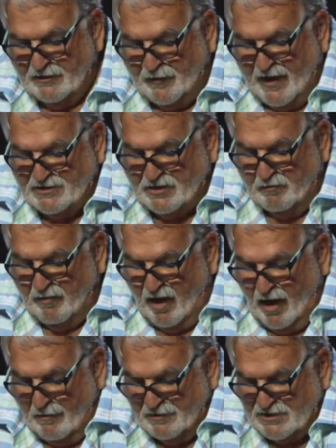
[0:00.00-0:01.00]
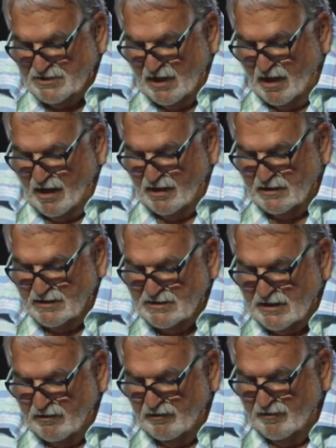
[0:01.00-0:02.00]
As Pastor Bob has taught
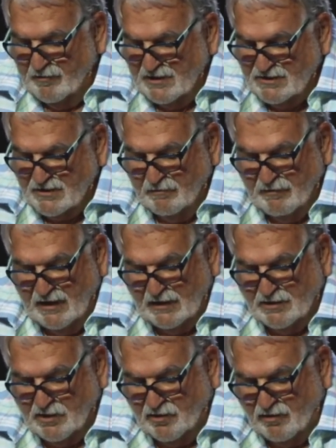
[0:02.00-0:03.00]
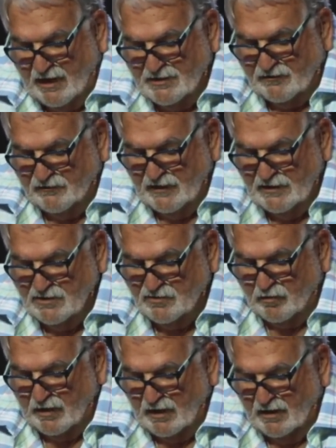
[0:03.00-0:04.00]
us that we must submit to Christ's
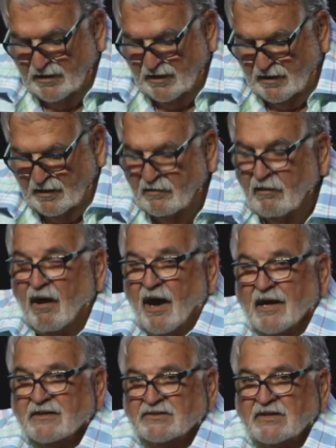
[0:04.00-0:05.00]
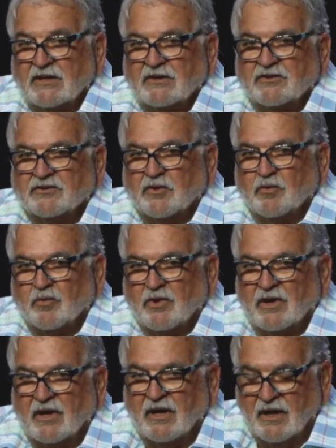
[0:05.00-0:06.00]
finished work on the cross, he used the
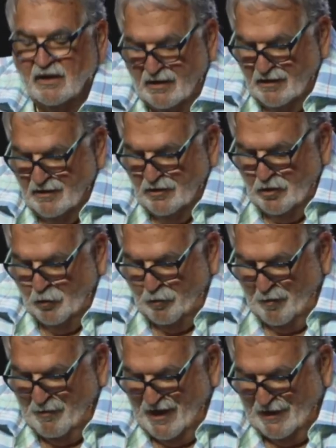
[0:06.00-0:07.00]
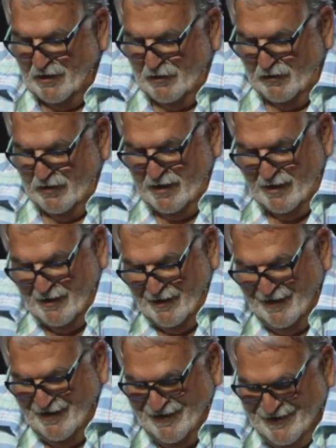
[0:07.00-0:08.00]
word hupomeno.
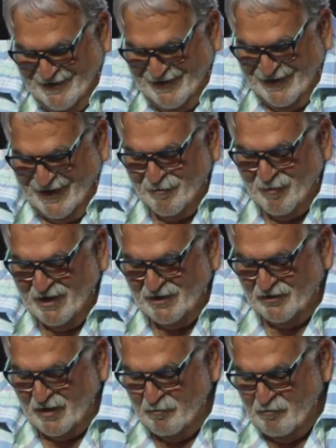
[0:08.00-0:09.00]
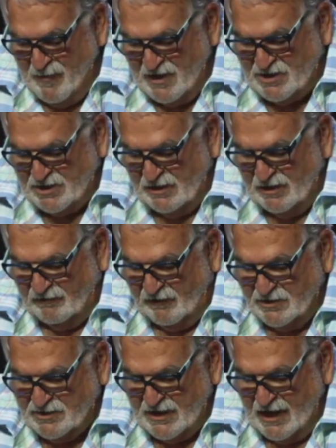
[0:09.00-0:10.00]
Come under the mission
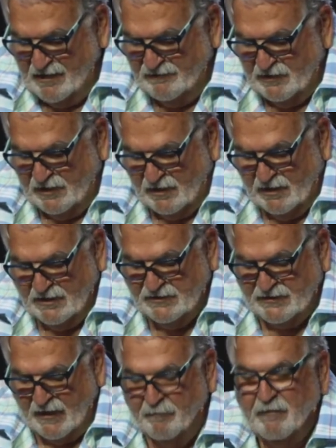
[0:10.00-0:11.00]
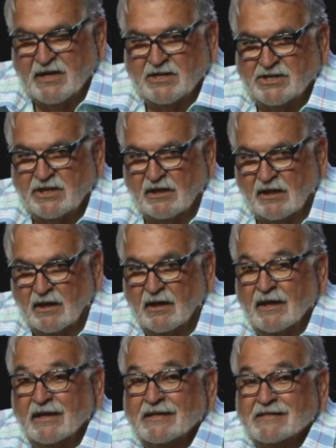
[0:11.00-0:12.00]
of our Savior. Submission,
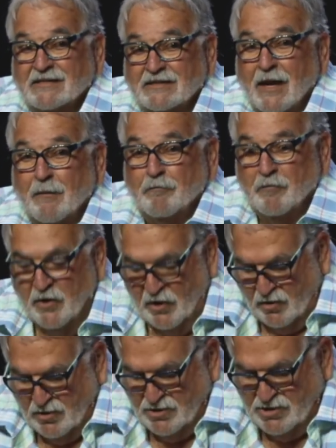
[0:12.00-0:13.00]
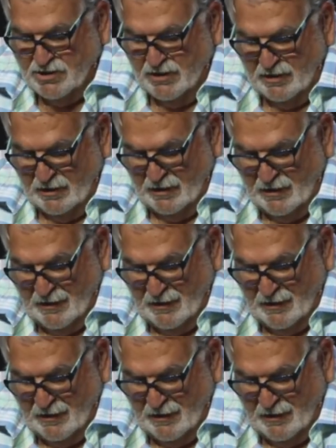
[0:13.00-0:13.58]
submerged.